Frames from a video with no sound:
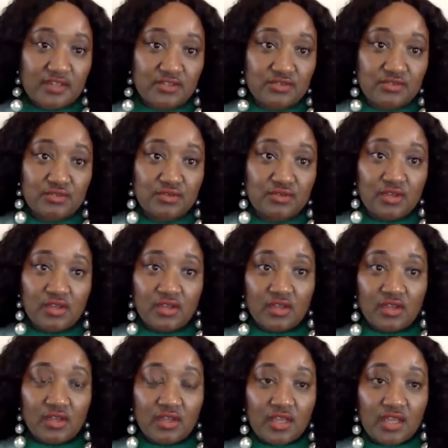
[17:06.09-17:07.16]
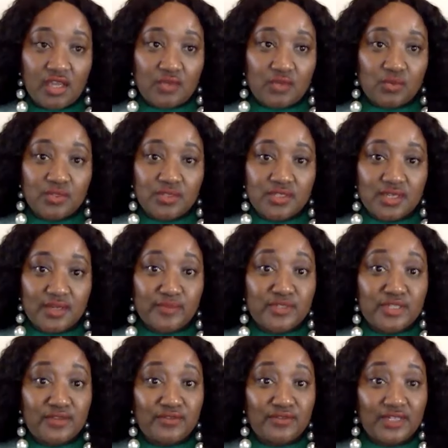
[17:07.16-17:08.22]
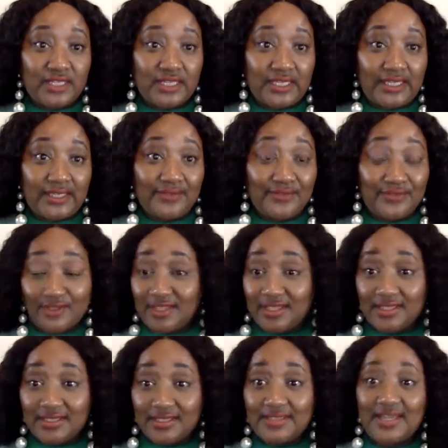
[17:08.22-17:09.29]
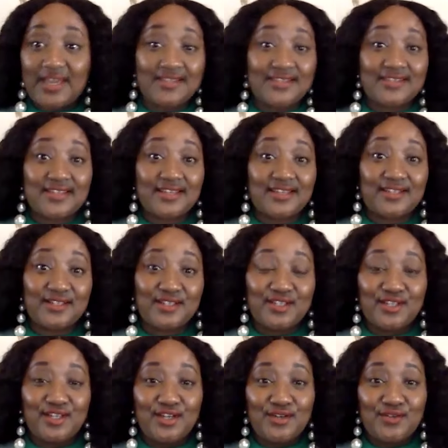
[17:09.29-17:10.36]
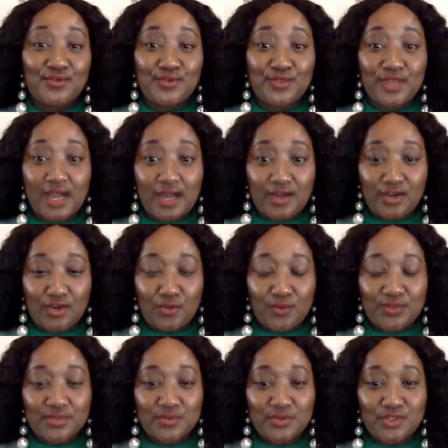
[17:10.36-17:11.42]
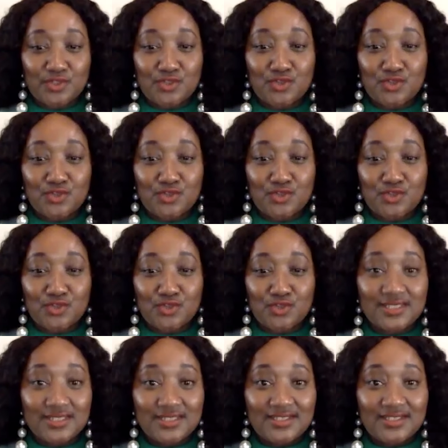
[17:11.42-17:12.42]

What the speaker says: So it was definitely fantastic. For how long was it? Was it 2 minutes?